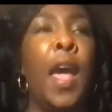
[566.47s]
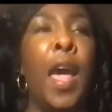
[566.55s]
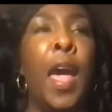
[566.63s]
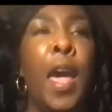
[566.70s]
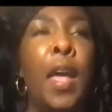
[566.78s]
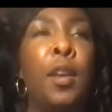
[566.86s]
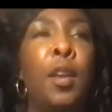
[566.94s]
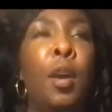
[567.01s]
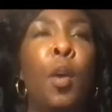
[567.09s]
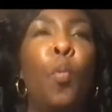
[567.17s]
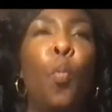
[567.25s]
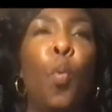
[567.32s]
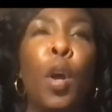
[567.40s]
And
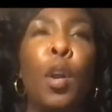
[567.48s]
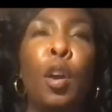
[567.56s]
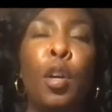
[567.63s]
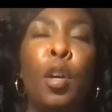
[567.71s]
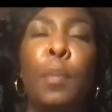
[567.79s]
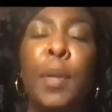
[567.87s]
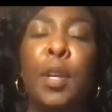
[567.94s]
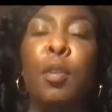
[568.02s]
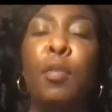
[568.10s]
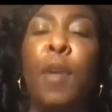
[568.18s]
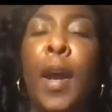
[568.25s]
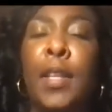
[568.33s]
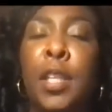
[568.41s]
what are going to be the
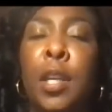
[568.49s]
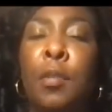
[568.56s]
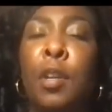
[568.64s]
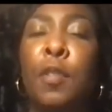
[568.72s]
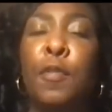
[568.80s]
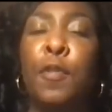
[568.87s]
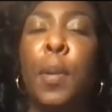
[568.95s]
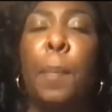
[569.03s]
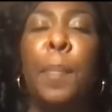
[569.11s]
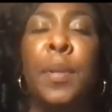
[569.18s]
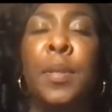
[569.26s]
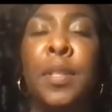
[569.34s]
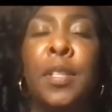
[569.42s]
criteria for the
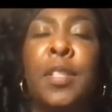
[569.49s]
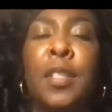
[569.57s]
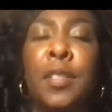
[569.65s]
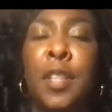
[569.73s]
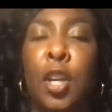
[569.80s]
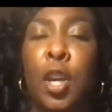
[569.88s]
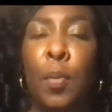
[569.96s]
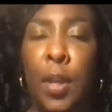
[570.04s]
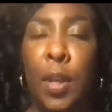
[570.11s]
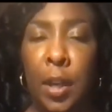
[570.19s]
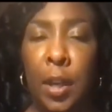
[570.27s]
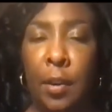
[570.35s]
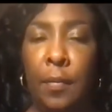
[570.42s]
businesses to go in
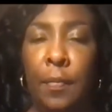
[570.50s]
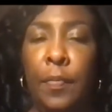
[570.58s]
there?